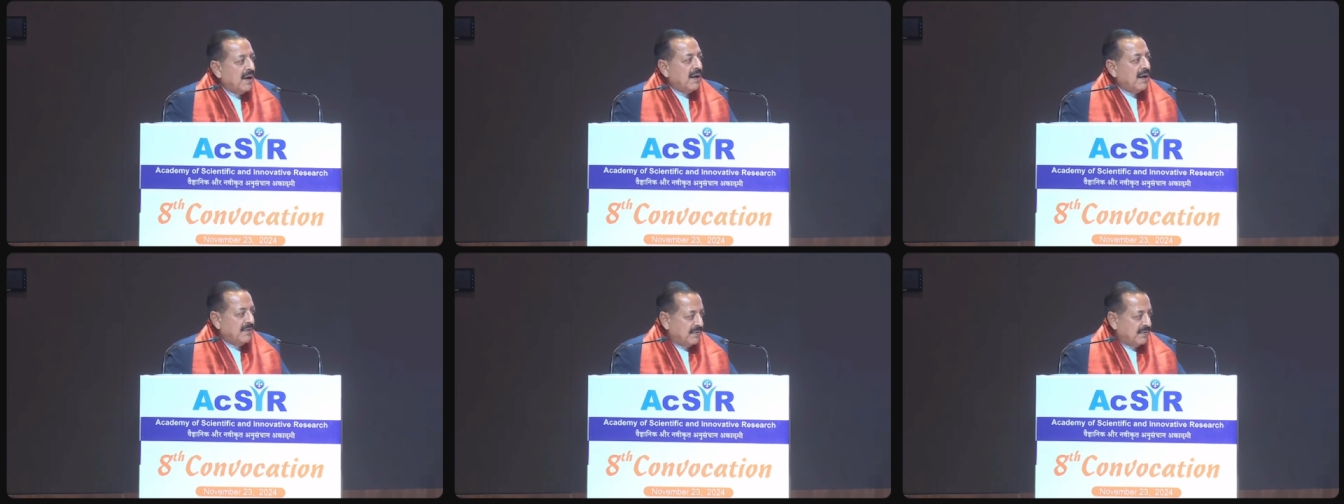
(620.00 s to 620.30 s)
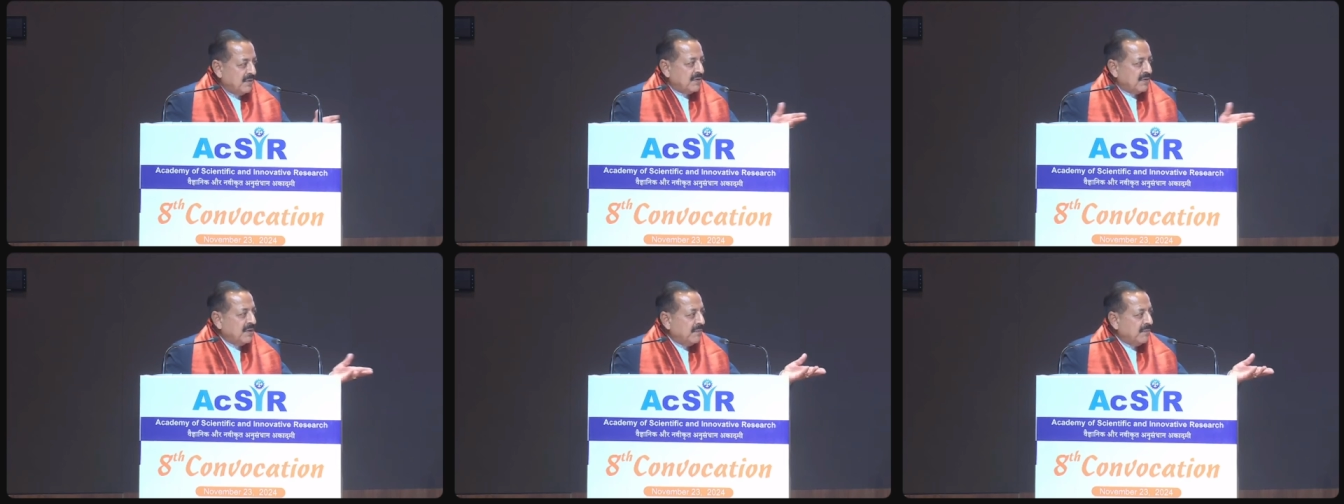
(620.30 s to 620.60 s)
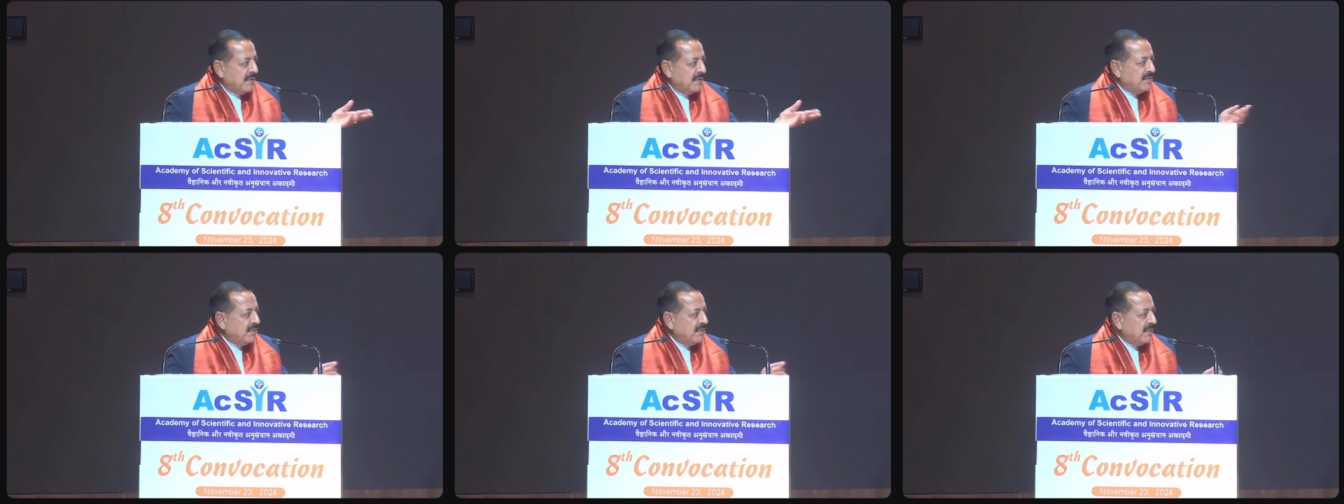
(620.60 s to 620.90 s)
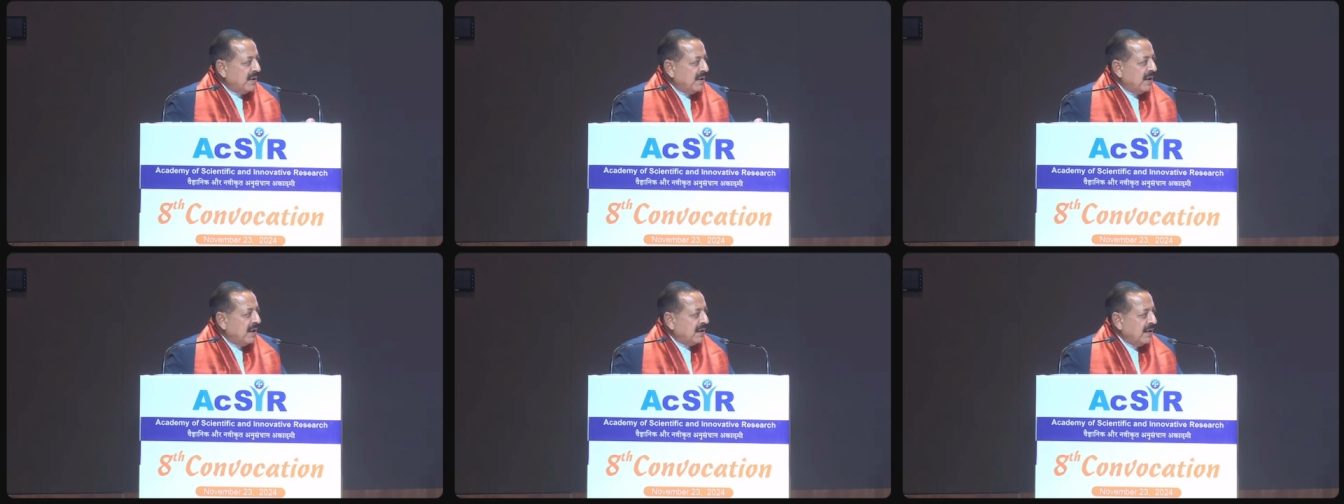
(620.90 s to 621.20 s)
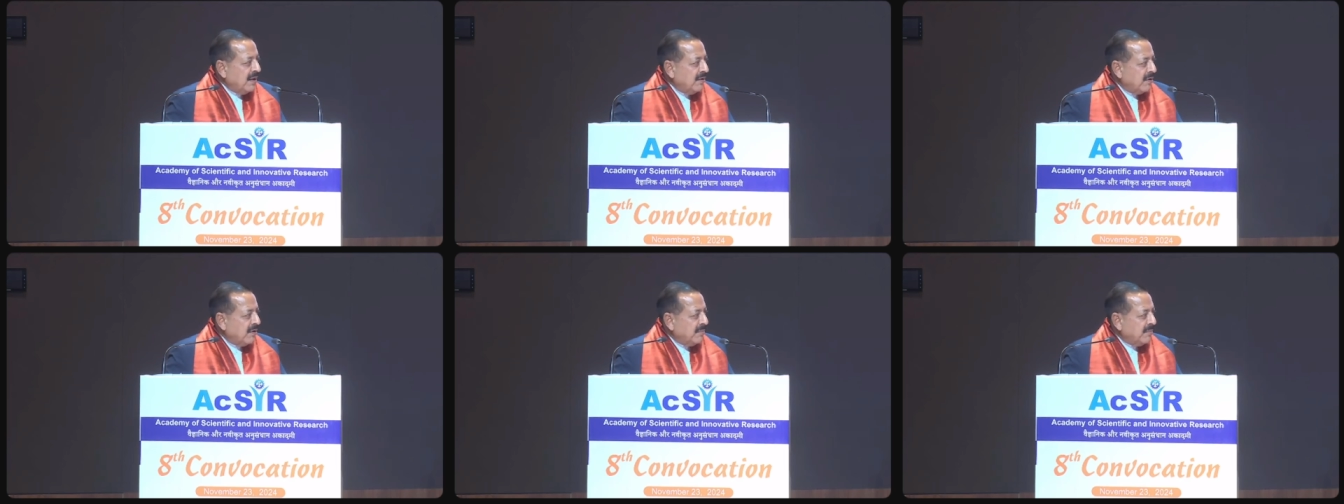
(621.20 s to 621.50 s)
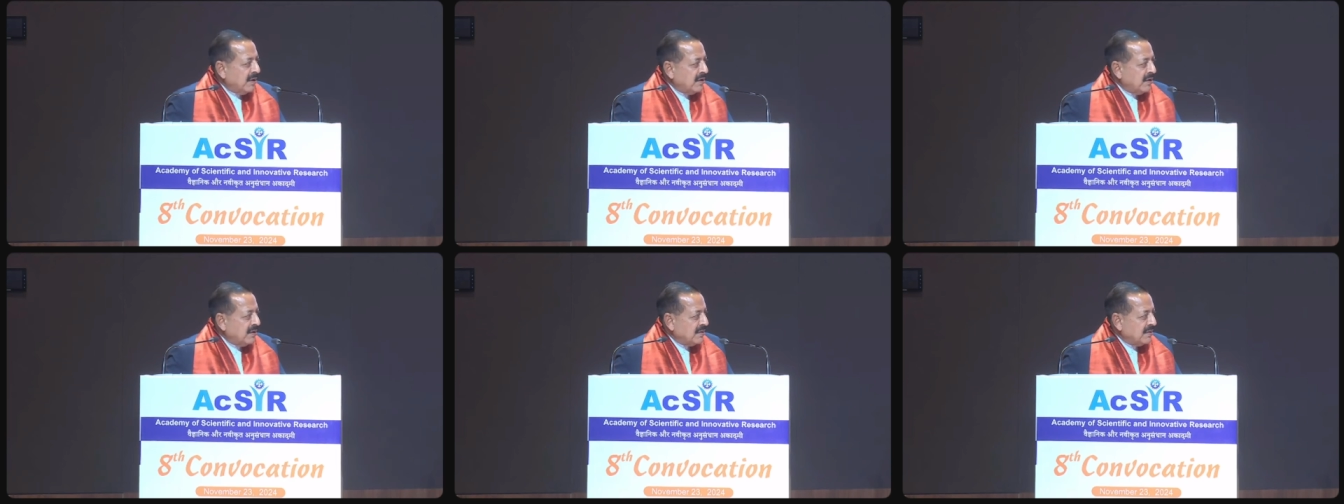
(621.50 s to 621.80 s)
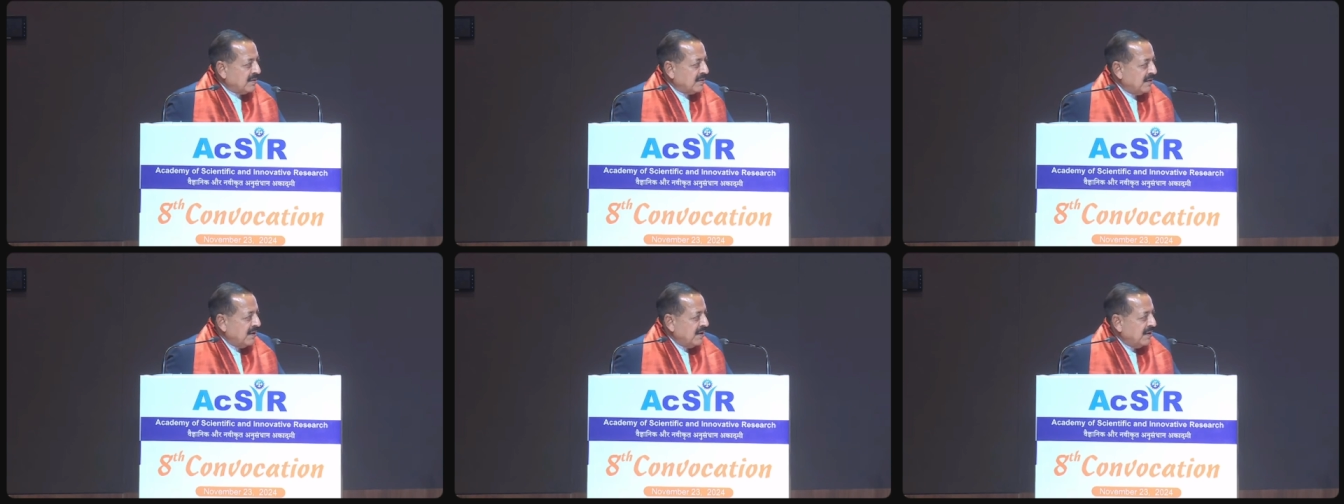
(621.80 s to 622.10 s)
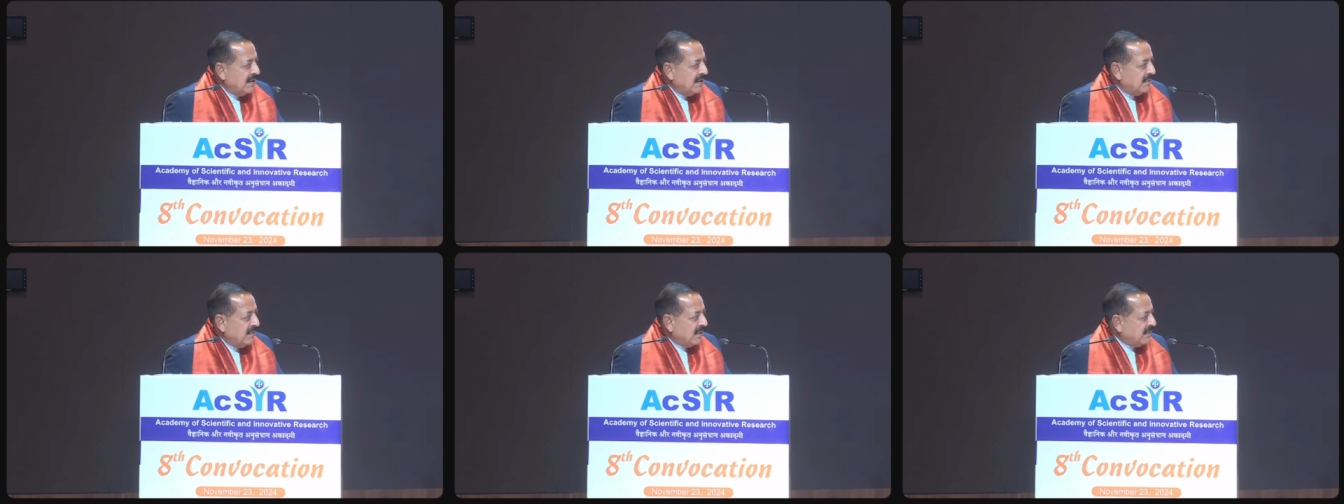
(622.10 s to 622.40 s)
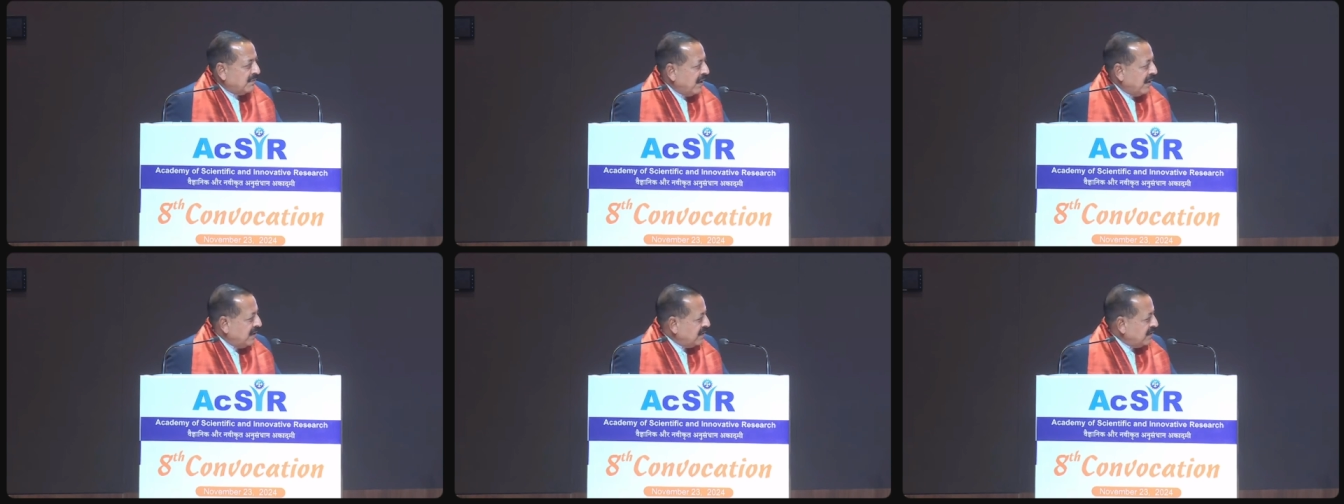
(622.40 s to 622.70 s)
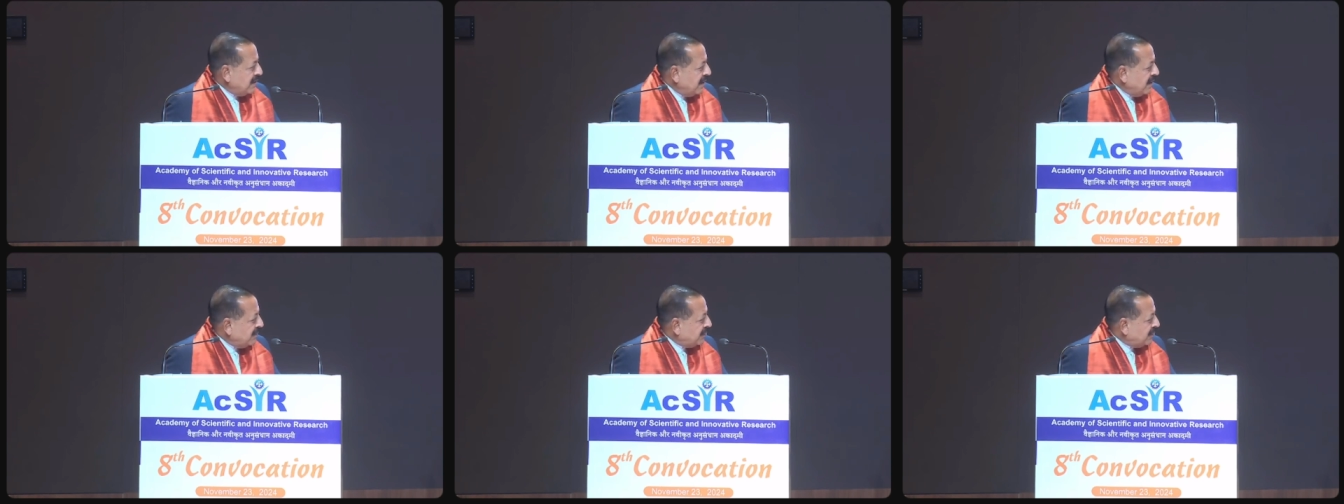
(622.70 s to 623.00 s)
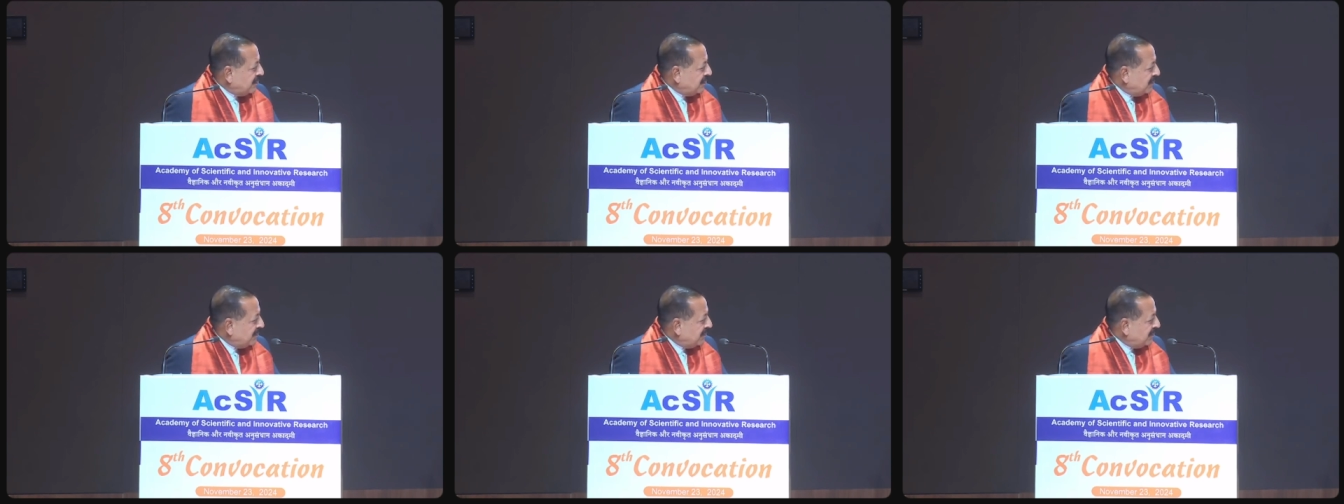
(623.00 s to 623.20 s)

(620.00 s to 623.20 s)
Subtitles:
Of course, some of you were lucky, your mothers were wise enough